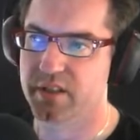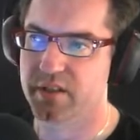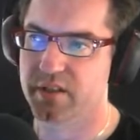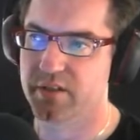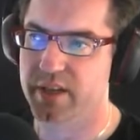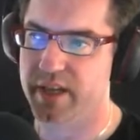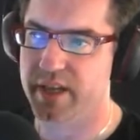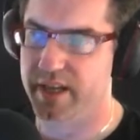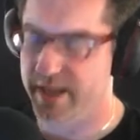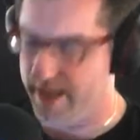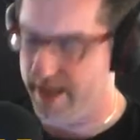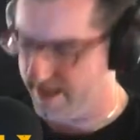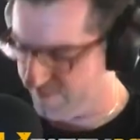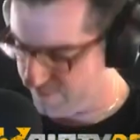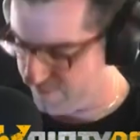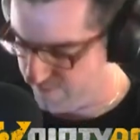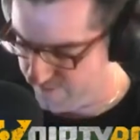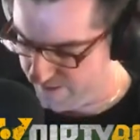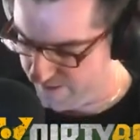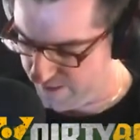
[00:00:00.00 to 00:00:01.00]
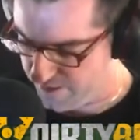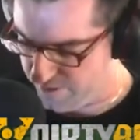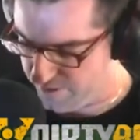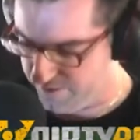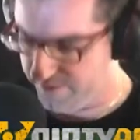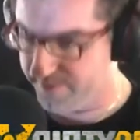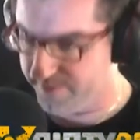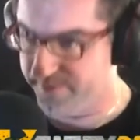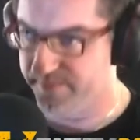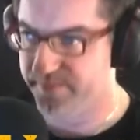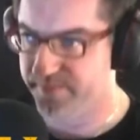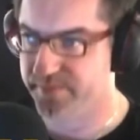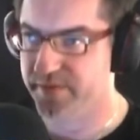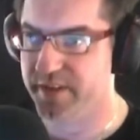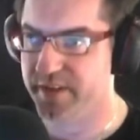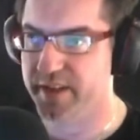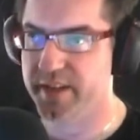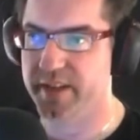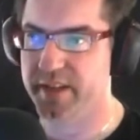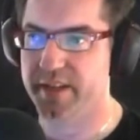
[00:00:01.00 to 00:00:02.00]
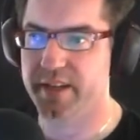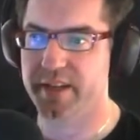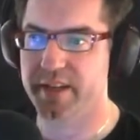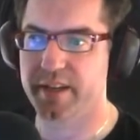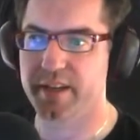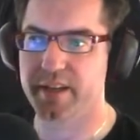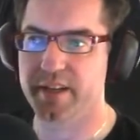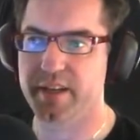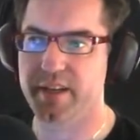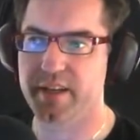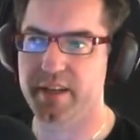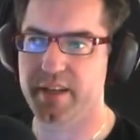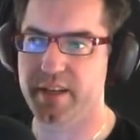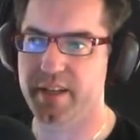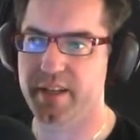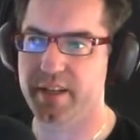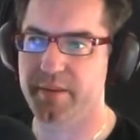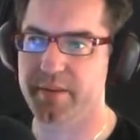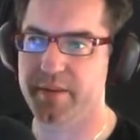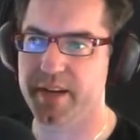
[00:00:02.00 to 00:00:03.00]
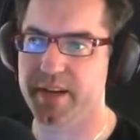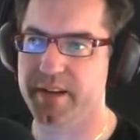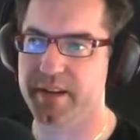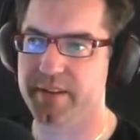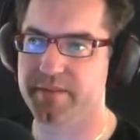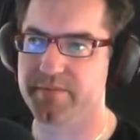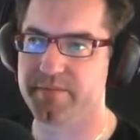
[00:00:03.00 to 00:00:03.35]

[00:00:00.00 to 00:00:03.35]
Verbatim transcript: After reload, and there we go.